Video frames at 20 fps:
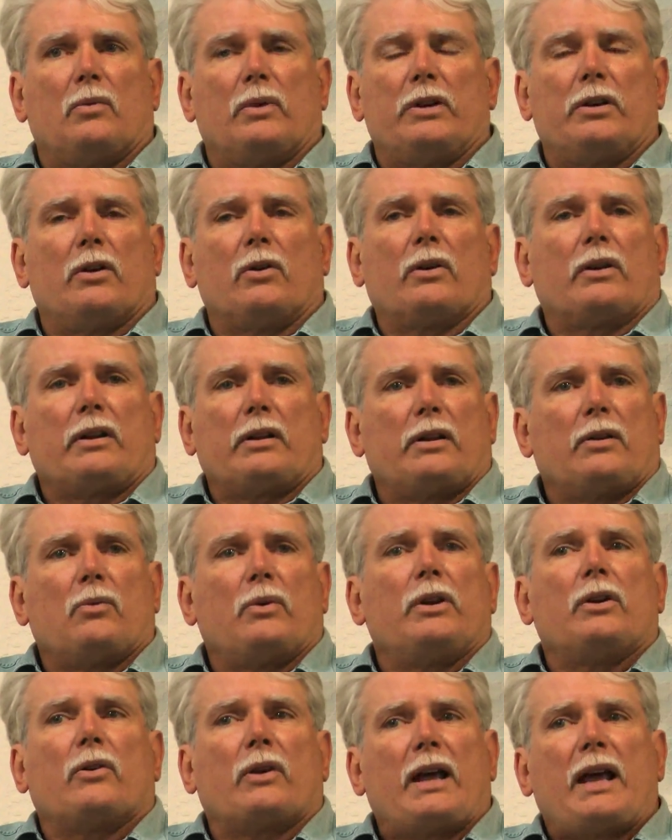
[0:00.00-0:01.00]
We don't
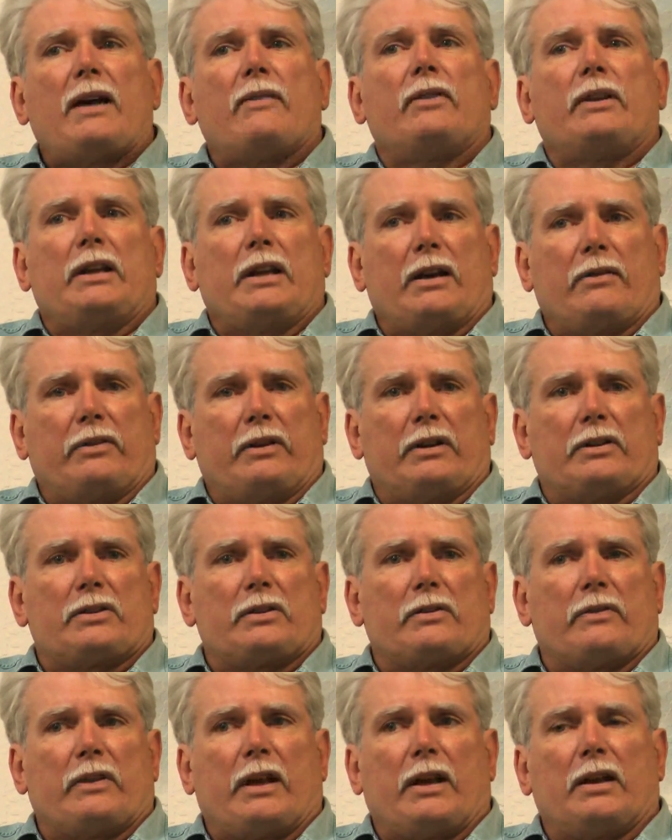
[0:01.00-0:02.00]
have any
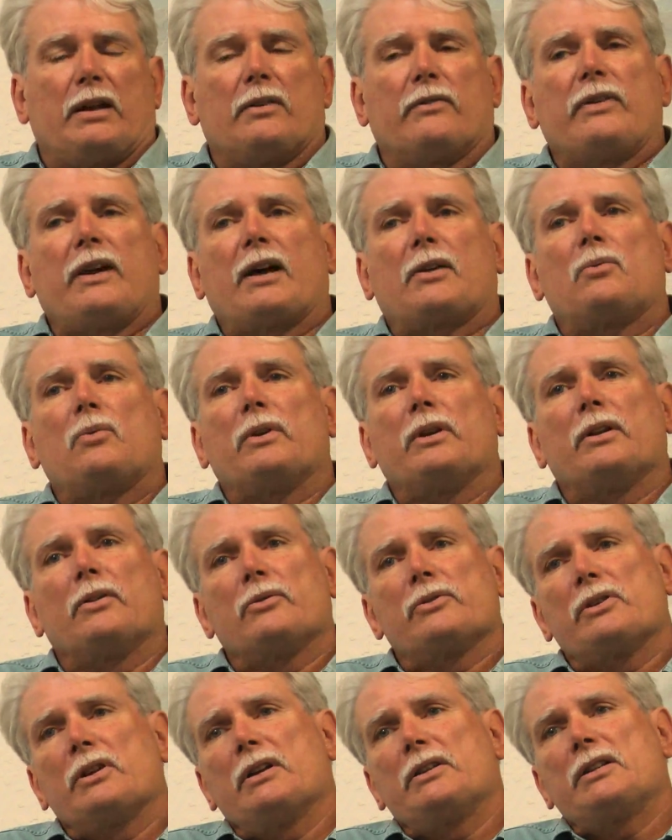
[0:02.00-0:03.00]
evidence of that. In fact, when
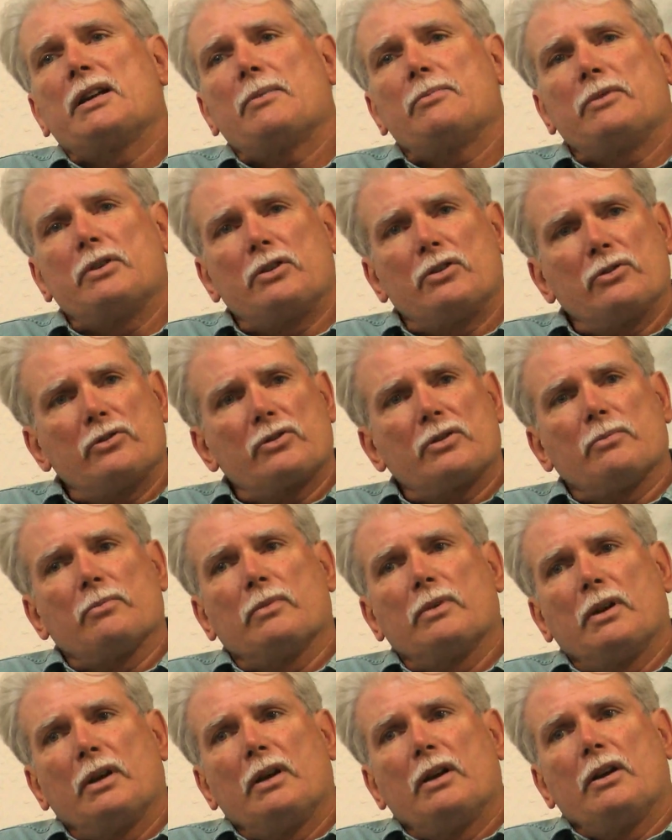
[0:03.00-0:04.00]
there was an attempt to do
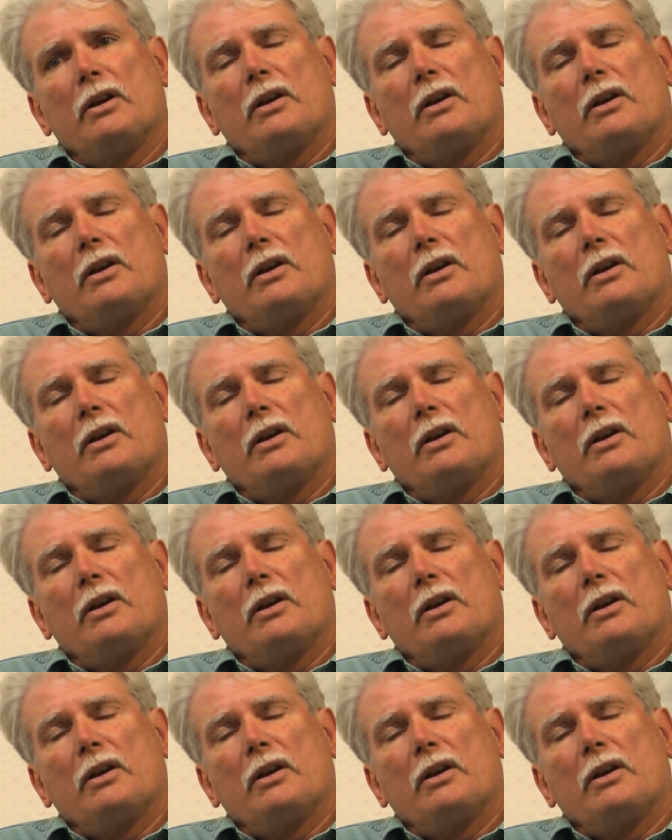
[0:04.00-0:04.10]
some